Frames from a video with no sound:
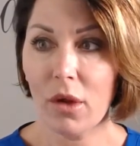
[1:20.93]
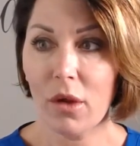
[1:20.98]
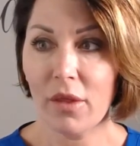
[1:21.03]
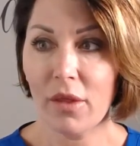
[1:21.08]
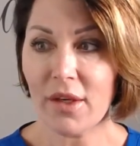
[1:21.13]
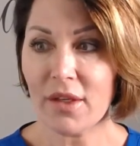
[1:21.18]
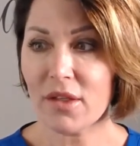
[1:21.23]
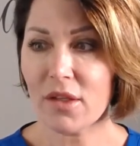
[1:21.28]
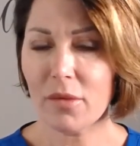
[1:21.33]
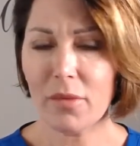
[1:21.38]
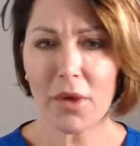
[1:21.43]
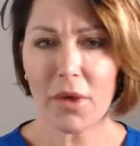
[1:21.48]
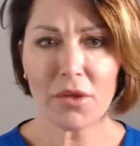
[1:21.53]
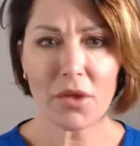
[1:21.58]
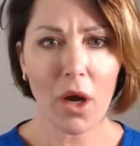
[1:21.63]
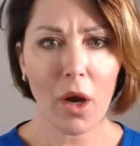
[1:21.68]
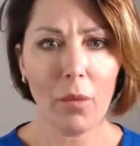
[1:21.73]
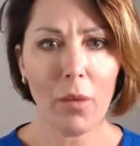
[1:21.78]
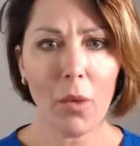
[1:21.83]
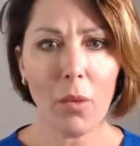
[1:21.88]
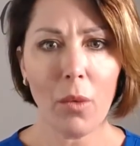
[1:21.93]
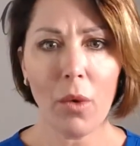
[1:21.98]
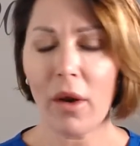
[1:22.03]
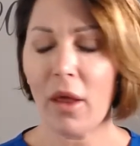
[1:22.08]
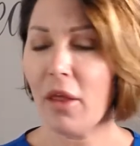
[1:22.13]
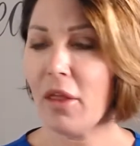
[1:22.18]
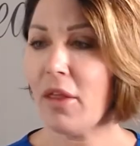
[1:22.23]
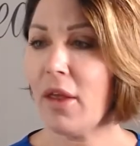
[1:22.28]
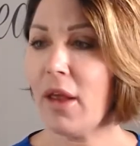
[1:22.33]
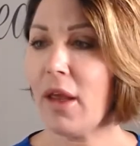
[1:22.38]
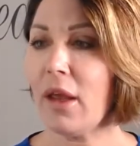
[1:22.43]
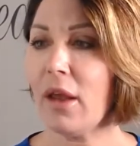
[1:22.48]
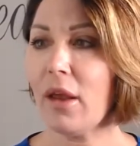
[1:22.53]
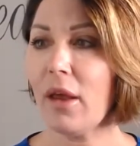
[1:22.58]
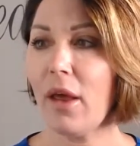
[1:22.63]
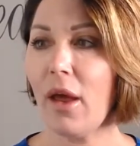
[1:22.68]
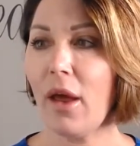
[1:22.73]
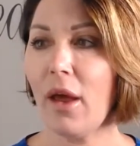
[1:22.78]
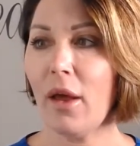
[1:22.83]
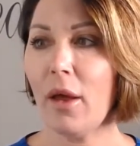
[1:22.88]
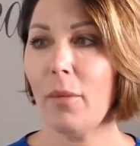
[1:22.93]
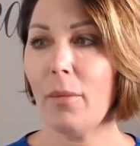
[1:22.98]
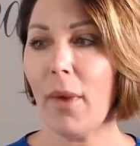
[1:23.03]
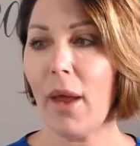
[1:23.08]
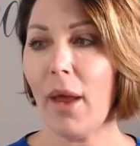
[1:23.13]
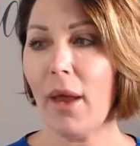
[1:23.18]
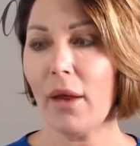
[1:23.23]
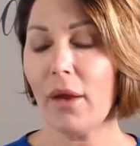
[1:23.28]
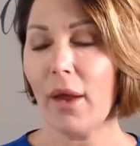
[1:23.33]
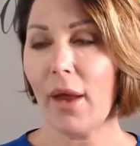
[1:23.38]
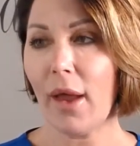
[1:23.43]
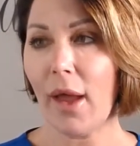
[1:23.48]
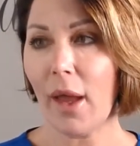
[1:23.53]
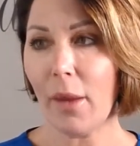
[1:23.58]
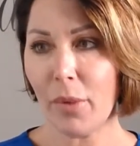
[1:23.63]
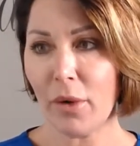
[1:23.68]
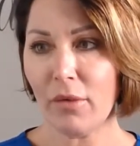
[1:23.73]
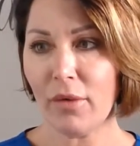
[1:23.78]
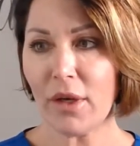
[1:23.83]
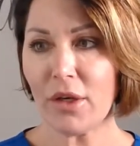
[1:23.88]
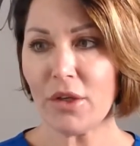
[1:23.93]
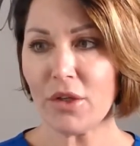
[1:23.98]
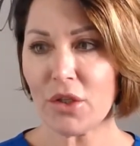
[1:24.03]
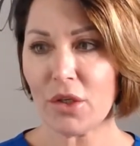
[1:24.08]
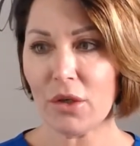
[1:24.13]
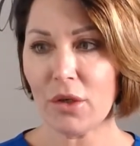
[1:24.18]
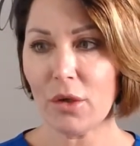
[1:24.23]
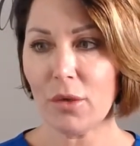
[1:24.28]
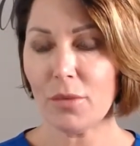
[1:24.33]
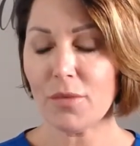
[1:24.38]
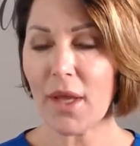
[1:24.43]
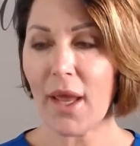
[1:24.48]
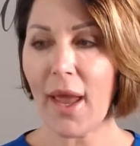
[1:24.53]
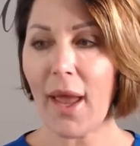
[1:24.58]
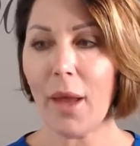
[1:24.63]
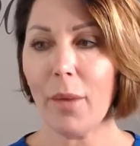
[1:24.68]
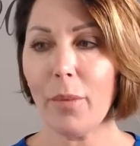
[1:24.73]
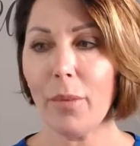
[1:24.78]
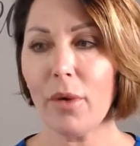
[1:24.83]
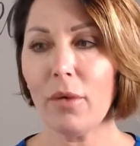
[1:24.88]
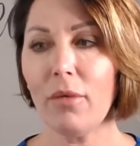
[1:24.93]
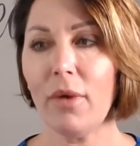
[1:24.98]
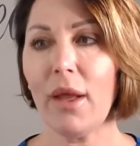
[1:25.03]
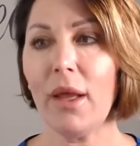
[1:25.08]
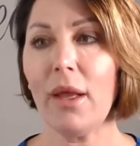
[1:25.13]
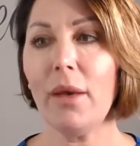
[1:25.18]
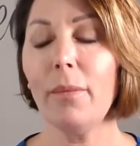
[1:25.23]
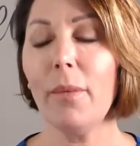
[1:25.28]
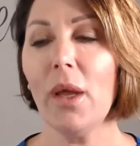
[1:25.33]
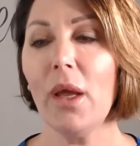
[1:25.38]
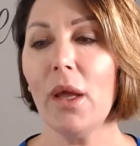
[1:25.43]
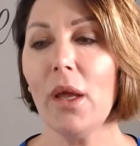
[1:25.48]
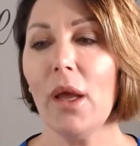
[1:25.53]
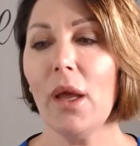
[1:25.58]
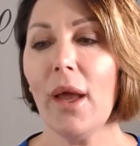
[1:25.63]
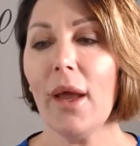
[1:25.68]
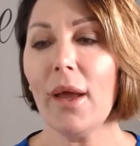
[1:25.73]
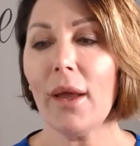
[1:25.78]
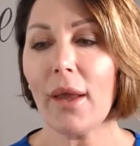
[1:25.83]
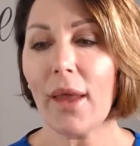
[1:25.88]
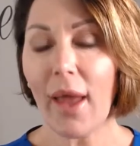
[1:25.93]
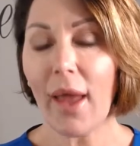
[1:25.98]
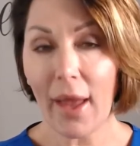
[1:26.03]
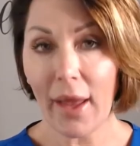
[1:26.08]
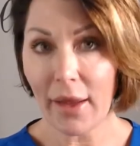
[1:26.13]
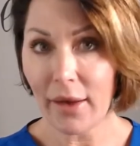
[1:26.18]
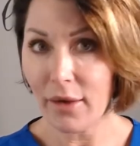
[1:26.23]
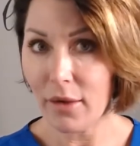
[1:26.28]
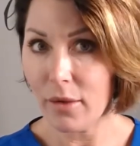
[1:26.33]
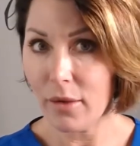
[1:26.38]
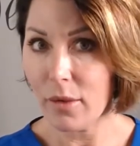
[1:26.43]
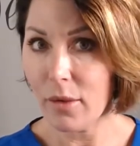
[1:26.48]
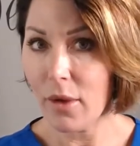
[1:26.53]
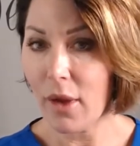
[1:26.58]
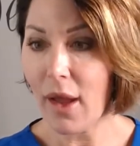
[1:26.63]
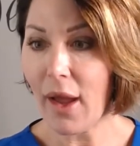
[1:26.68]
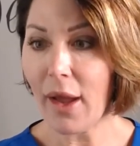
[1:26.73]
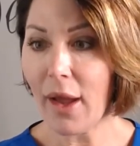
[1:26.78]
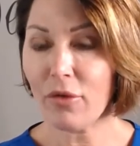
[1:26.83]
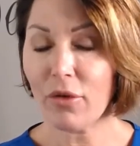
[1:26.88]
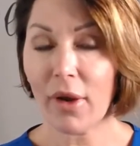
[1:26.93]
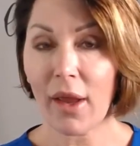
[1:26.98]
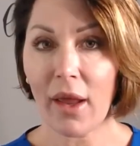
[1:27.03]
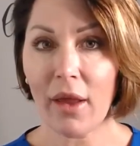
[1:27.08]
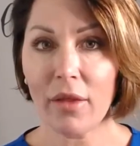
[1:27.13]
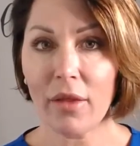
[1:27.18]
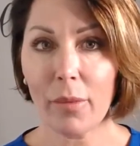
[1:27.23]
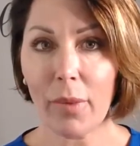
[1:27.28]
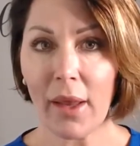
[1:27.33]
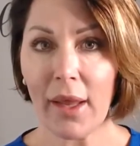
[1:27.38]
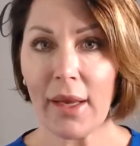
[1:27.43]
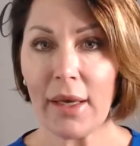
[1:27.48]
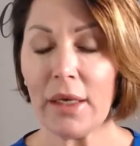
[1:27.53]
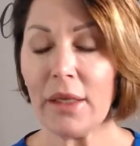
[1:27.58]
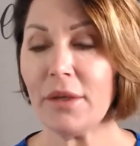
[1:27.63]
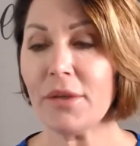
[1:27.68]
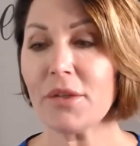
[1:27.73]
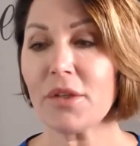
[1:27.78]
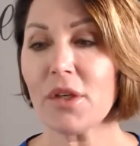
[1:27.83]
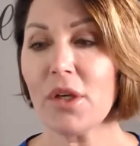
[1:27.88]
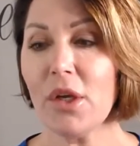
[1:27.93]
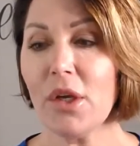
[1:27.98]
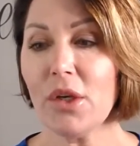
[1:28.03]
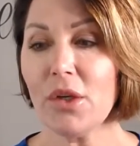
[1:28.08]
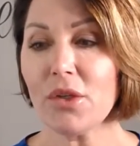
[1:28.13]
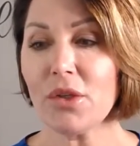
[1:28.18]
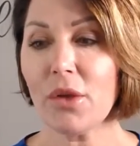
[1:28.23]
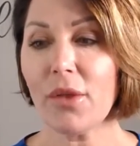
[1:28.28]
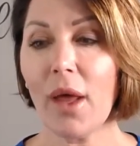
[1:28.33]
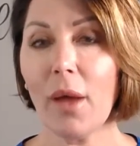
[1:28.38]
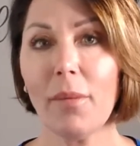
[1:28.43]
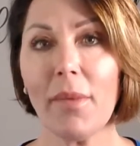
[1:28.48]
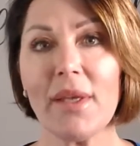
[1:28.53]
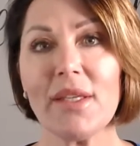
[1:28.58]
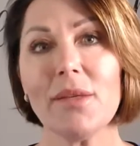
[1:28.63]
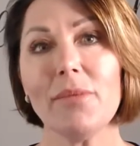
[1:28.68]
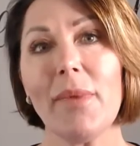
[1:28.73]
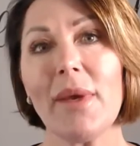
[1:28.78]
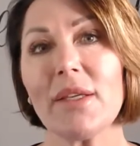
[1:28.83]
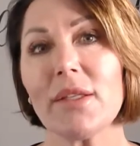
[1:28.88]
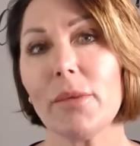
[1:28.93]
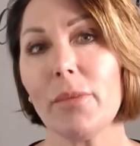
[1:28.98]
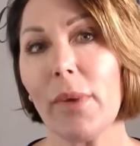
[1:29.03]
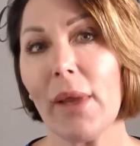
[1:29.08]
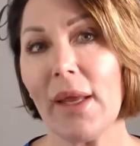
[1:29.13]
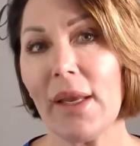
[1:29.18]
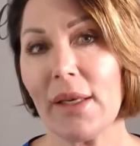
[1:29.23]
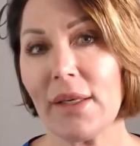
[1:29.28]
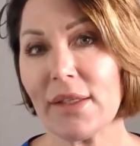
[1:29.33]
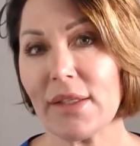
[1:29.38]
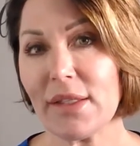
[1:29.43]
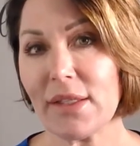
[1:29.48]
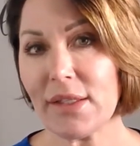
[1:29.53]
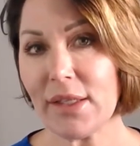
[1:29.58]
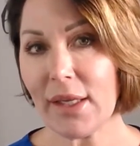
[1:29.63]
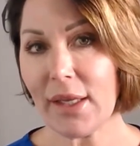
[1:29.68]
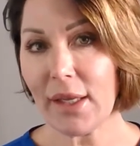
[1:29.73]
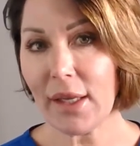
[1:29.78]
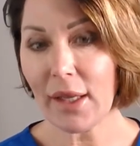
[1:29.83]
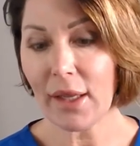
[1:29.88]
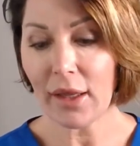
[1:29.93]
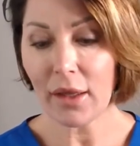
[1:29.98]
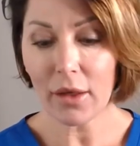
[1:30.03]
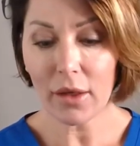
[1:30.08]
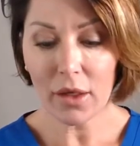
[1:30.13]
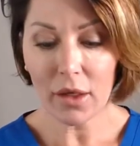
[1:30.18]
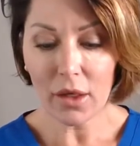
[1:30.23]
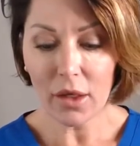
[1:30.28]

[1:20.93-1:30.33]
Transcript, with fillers: This is the most common one, I think. Um, heparin tubes. Heparin can aggregate the platelets. So that means it makes the platelets sticky.